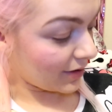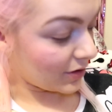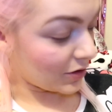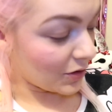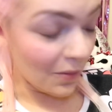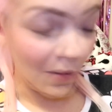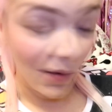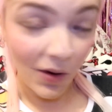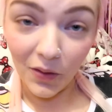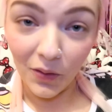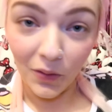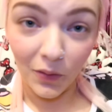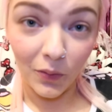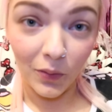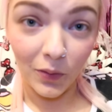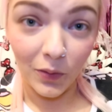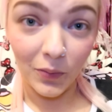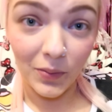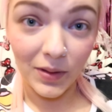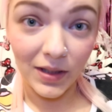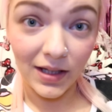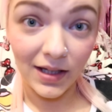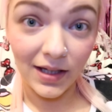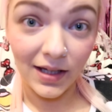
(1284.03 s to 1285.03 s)
tomorrow we'll
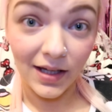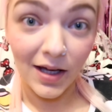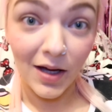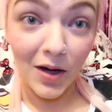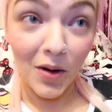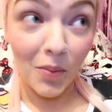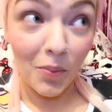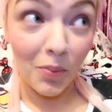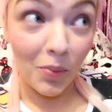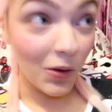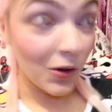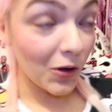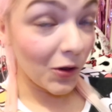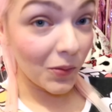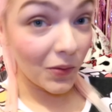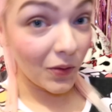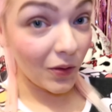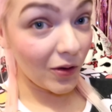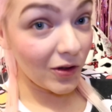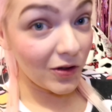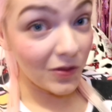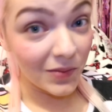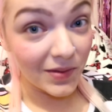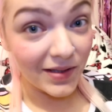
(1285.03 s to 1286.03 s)
be putting up the
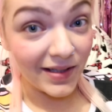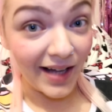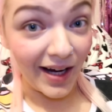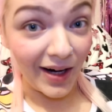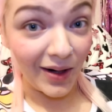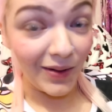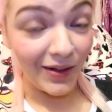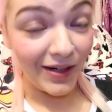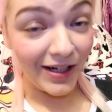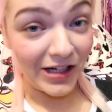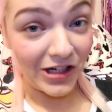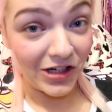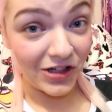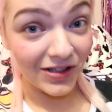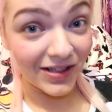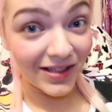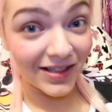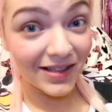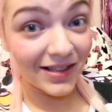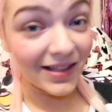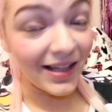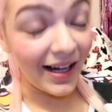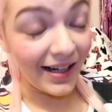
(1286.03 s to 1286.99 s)
Christmas decorations.